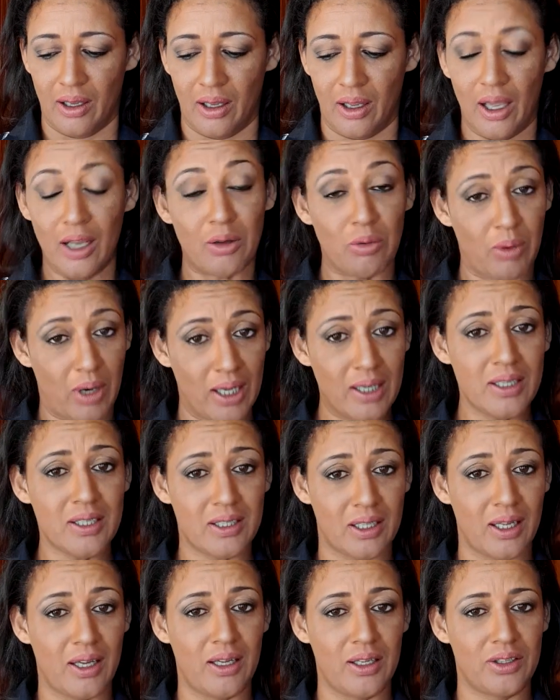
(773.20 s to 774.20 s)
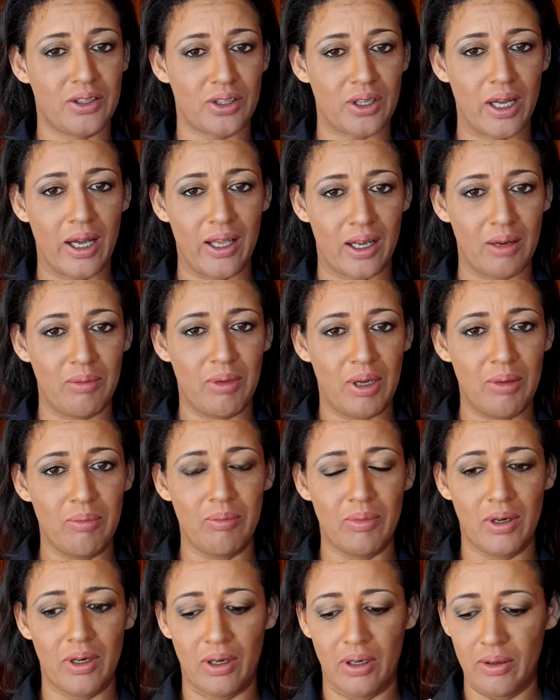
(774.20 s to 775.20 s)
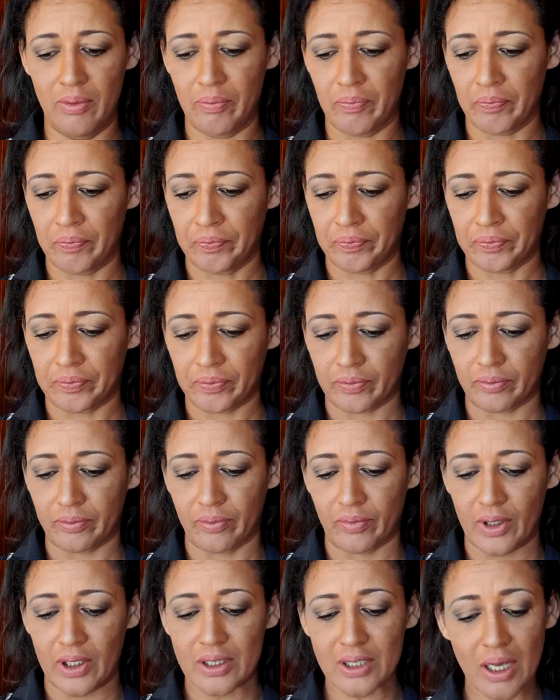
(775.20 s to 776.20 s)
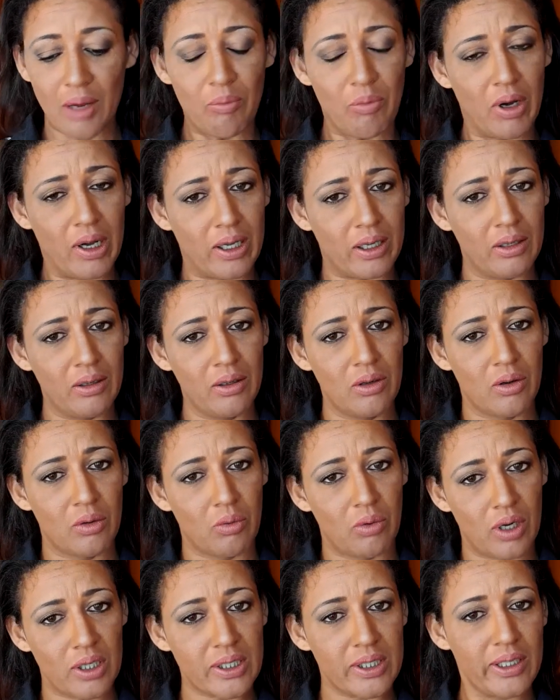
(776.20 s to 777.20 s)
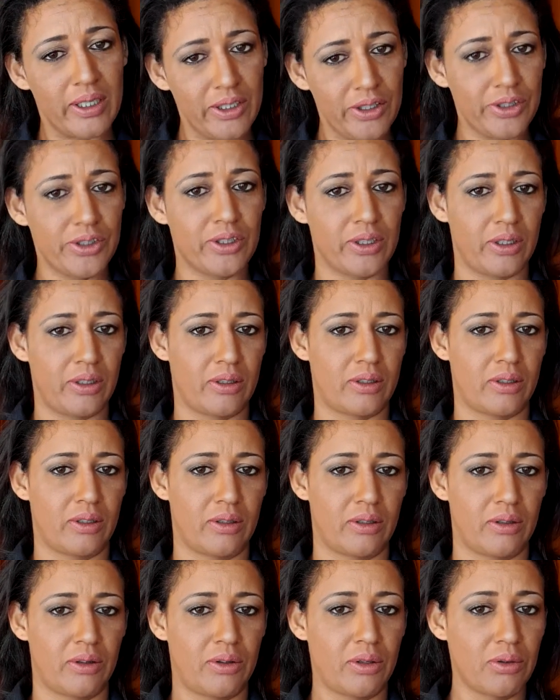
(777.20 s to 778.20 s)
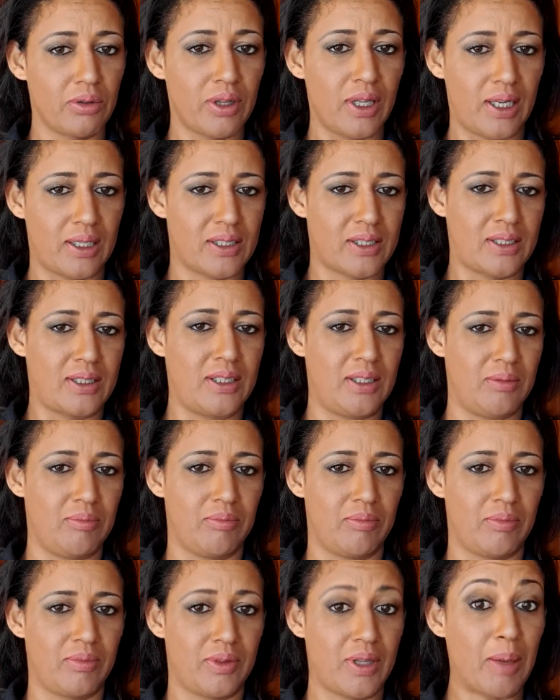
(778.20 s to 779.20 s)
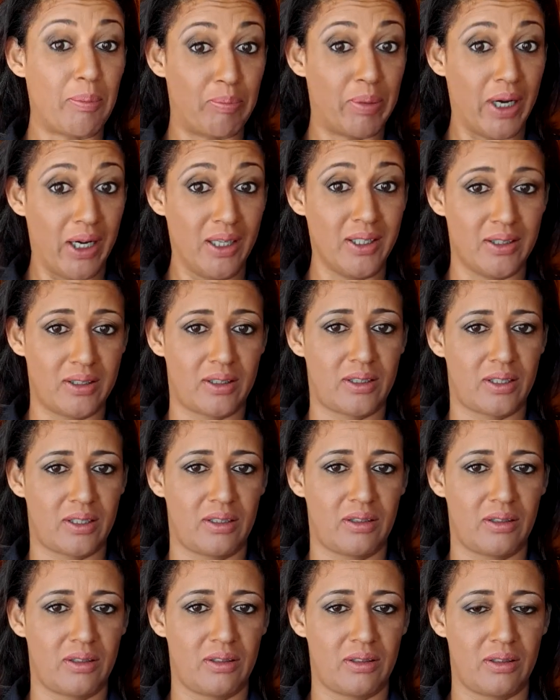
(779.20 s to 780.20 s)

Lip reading: At one stage, I remember someone was injured through that steam. They burnt.